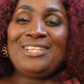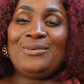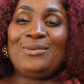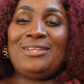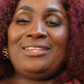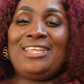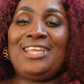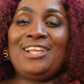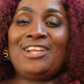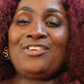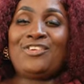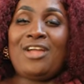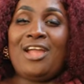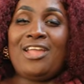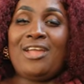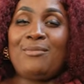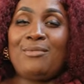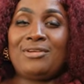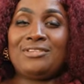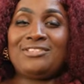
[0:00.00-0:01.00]
when they cry,
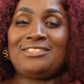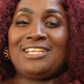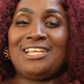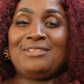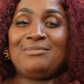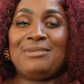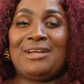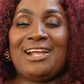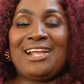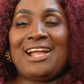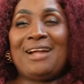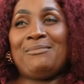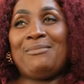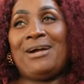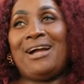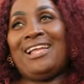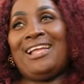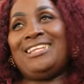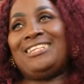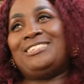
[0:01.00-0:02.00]
you must send back a
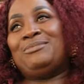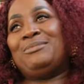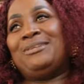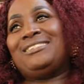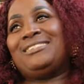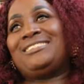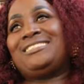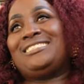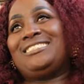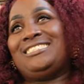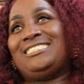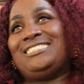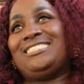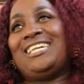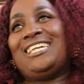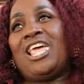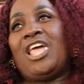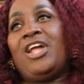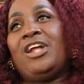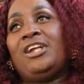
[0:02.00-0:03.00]
balling message.
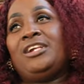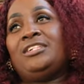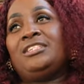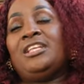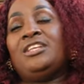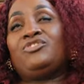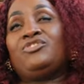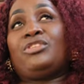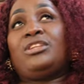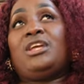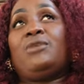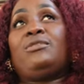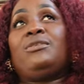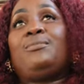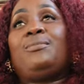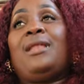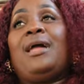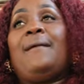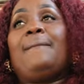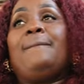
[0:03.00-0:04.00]
So they will
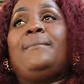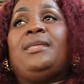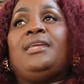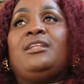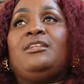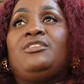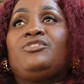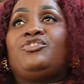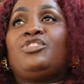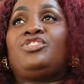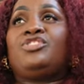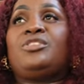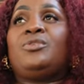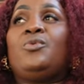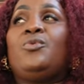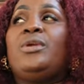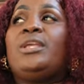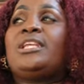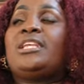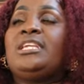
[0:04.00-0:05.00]
black me, they're such a
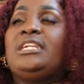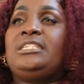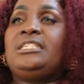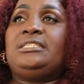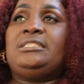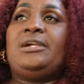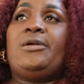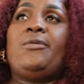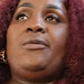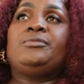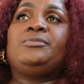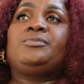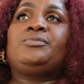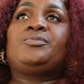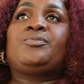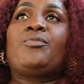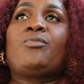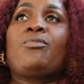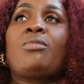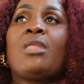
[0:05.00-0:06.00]
wicked.
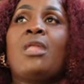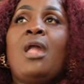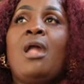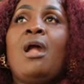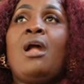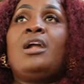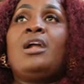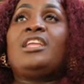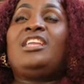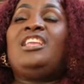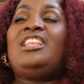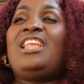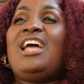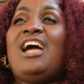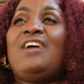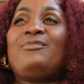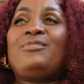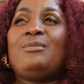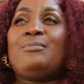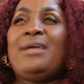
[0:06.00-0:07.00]

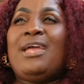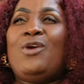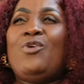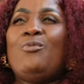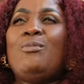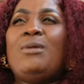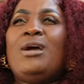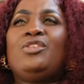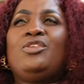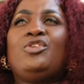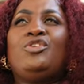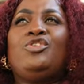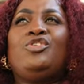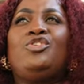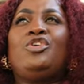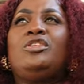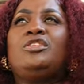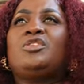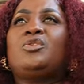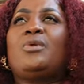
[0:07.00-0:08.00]
Killer, my woman not do
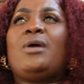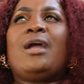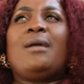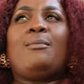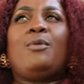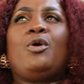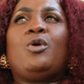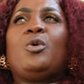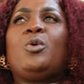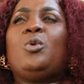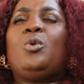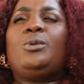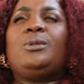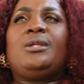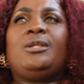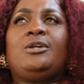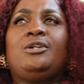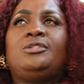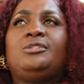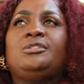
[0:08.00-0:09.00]
nothing to her but good, you
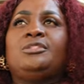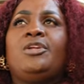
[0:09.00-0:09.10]
know.